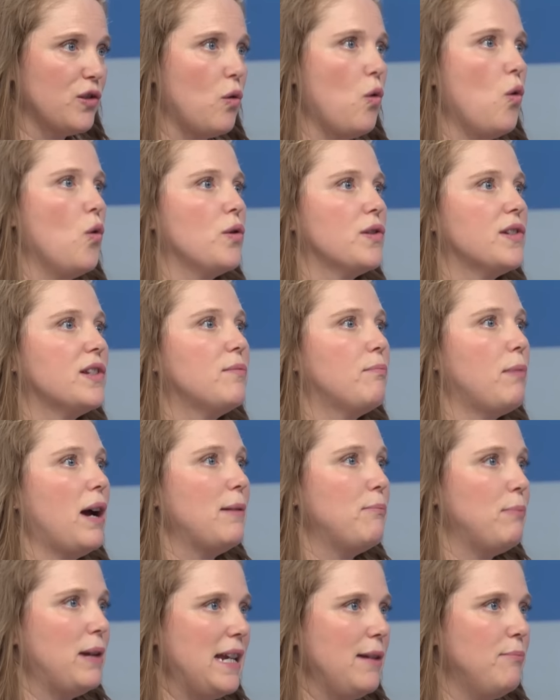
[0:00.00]
caused by
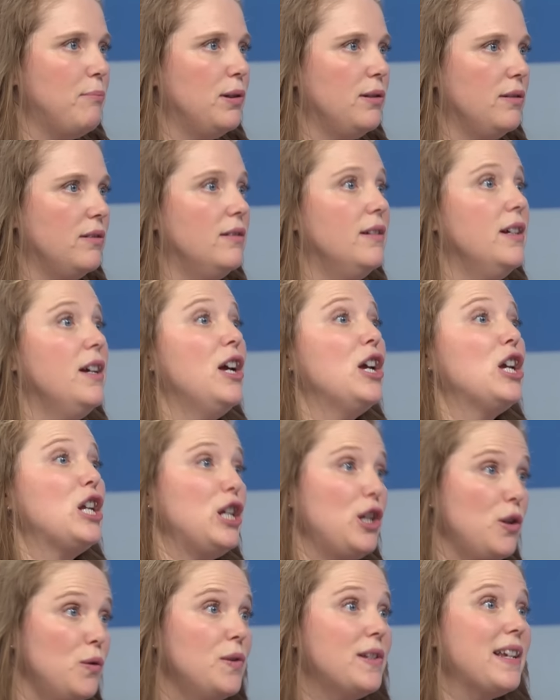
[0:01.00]
people
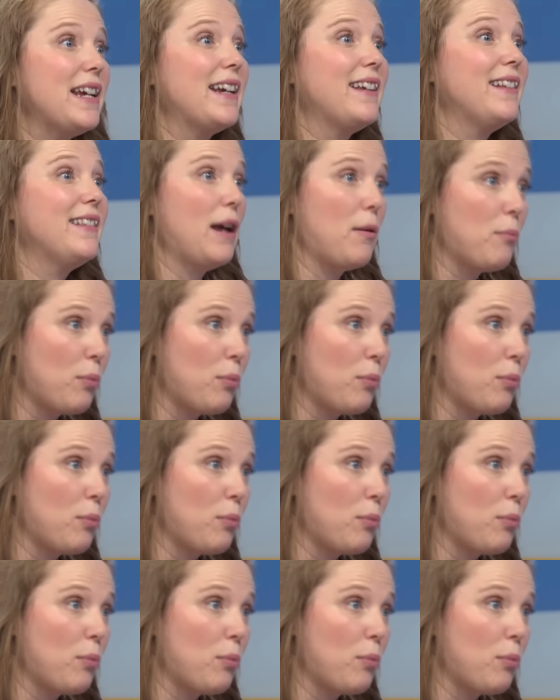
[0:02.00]
using their